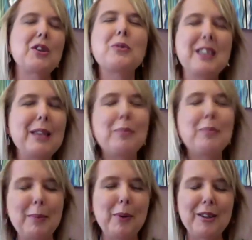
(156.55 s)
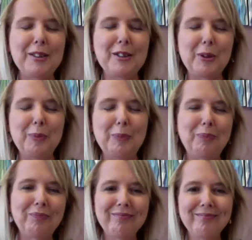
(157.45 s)
deeply personal.
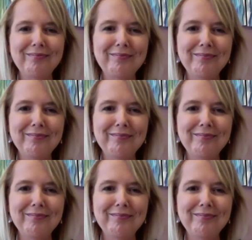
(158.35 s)
I